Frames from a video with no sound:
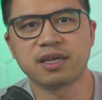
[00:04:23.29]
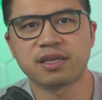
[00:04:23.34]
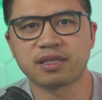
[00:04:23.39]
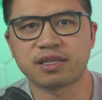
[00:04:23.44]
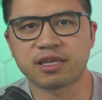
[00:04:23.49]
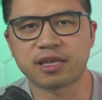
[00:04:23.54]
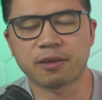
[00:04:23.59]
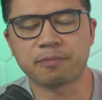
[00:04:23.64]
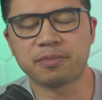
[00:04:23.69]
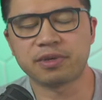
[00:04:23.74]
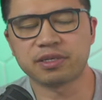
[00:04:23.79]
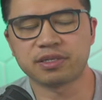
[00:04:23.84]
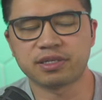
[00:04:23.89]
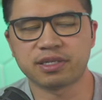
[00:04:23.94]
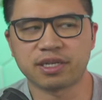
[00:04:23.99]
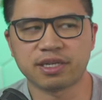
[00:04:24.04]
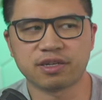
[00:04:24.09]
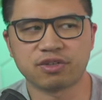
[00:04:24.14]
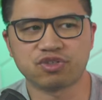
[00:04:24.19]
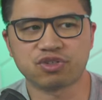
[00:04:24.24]
the
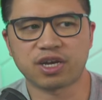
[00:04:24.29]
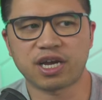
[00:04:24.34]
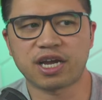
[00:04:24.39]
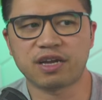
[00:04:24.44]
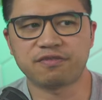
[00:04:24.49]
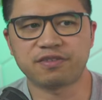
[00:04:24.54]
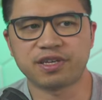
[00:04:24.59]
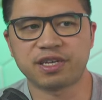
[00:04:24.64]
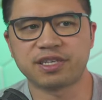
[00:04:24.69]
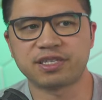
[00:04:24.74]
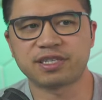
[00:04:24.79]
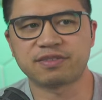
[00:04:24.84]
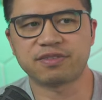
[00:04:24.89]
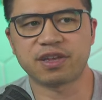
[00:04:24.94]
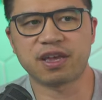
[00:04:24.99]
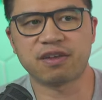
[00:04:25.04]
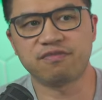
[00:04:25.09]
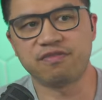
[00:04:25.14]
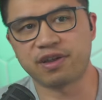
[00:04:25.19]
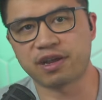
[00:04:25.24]
ability to drive is
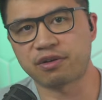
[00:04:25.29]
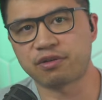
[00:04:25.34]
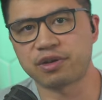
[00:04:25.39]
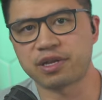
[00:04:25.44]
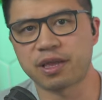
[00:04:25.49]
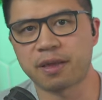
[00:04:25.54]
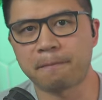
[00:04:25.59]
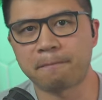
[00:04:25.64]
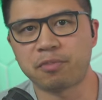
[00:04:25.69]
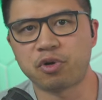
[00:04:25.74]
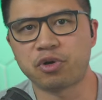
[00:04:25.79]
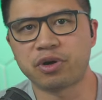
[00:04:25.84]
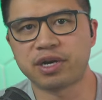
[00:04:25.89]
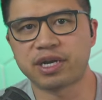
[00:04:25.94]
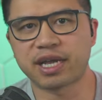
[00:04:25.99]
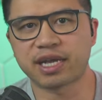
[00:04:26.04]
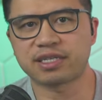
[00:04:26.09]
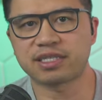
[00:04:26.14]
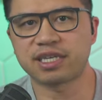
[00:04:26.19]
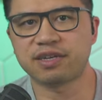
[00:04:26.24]
a very important
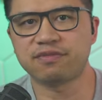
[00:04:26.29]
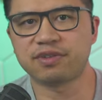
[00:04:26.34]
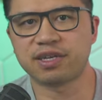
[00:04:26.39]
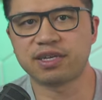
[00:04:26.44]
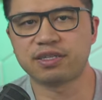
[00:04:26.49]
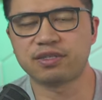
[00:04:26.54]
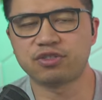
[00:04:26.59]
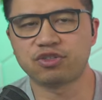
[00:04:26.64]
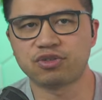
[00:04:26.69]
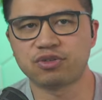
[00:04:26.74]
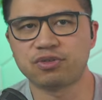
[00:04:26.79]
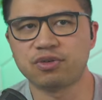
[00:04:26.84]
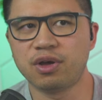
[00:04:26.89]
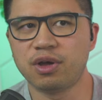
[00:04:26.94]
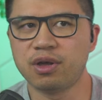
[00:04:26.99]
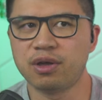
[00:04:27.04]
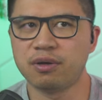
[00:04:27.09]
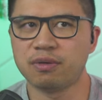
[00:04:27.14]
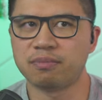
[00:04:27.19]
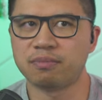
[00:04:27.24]
activity to
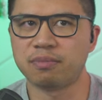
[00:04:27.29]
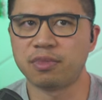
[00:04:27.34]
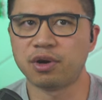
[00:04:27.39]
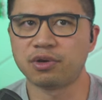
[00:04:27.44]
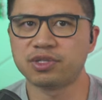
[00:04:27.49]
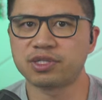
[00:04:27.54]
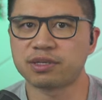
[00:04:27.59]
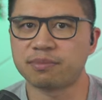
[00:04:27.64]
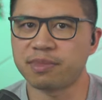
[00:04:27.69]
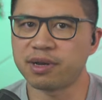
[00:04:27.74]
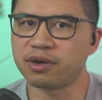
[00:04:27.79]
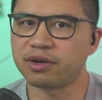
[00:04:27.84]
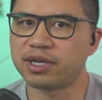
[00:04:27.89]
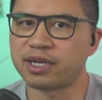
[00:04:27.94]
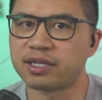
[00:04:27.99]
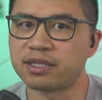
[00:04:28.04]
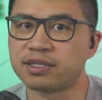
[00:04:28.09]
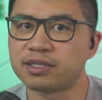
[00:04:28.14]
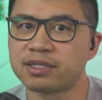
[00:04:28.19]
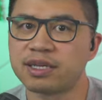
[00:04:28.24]
most Americans.